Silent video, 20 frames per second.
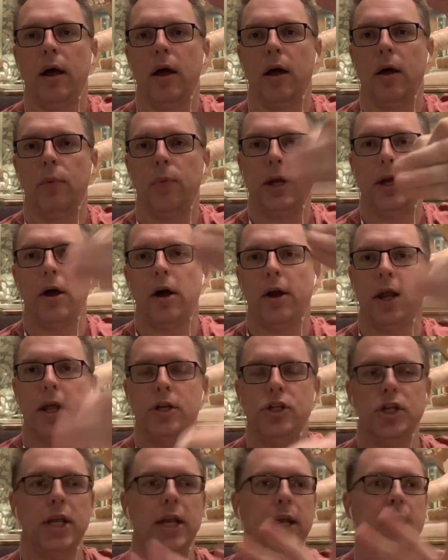recon
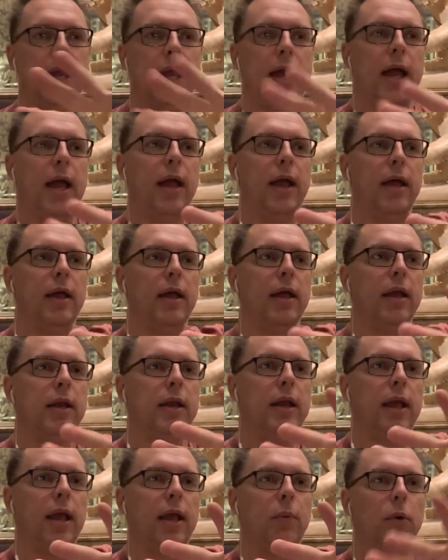ng,
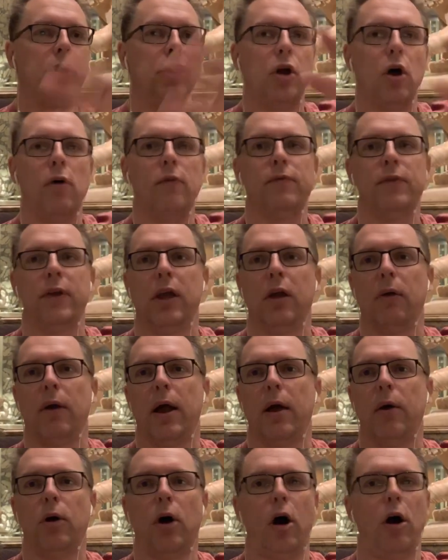and it would go figure
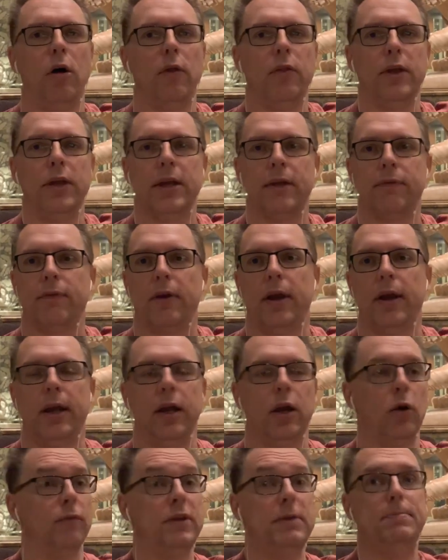out all the different,
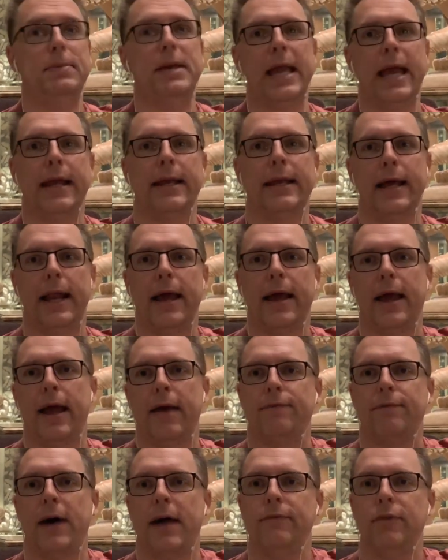
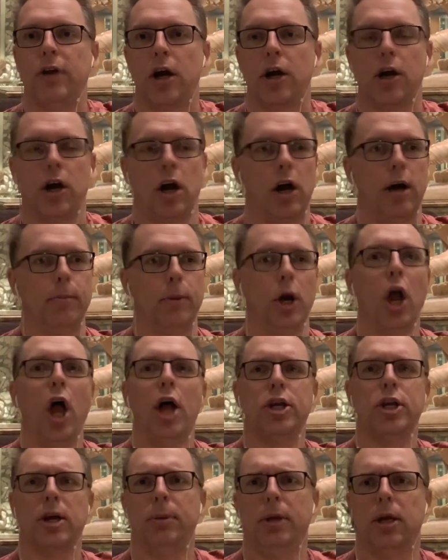vpn.f5.com or
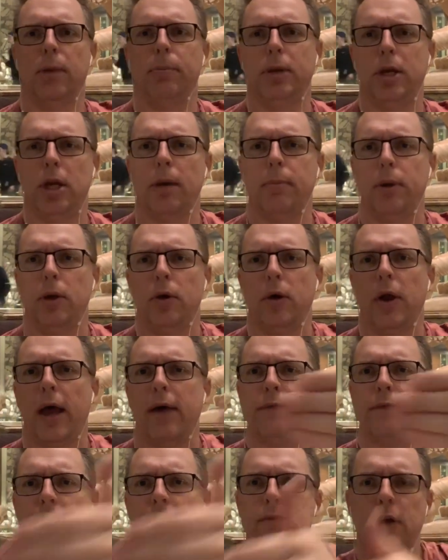
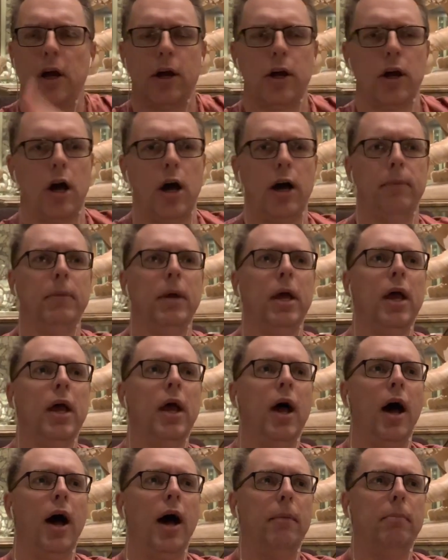www.f5.com.
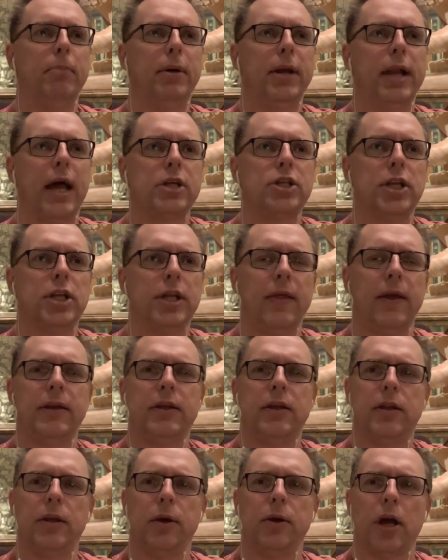But actually,
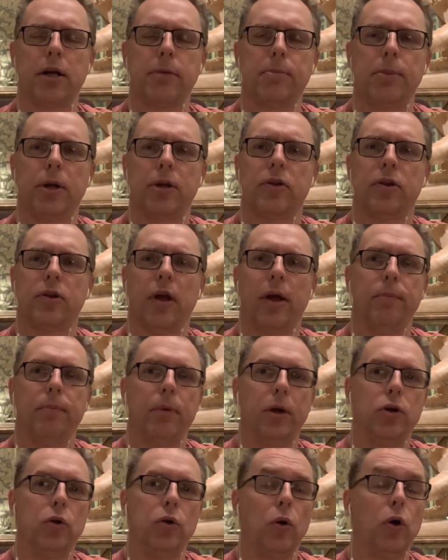they talked about
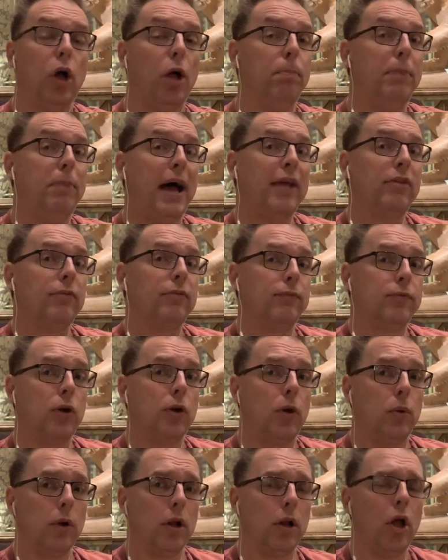a tool called Passive
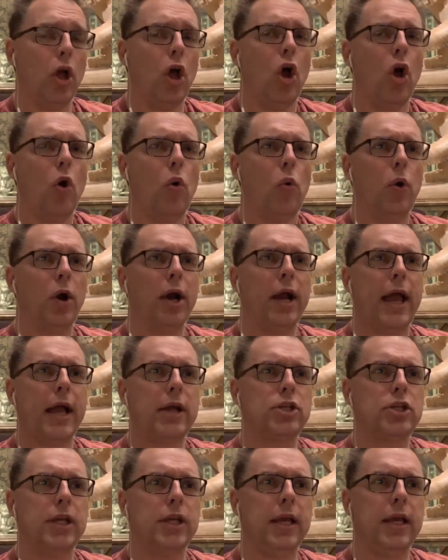Total, where it
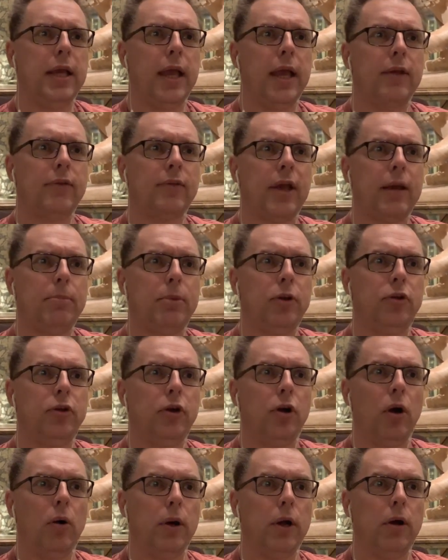actually is able to
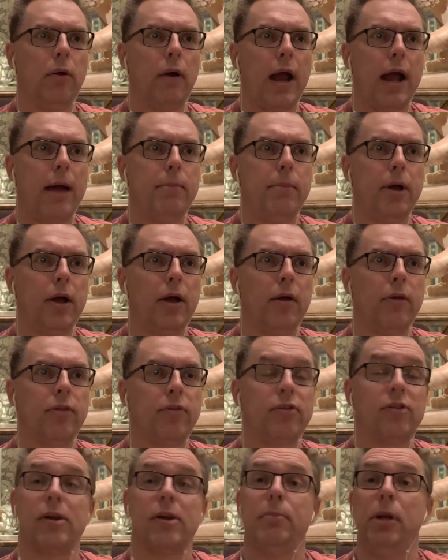go and grab
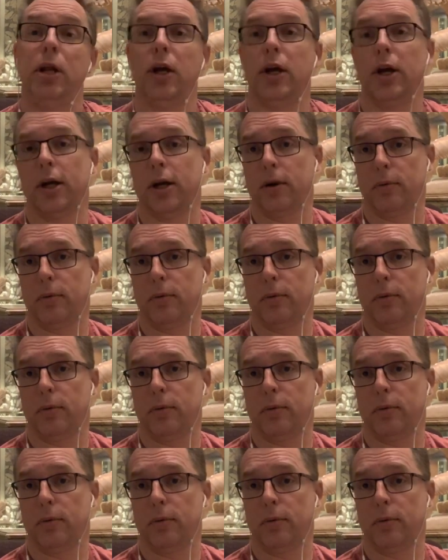similar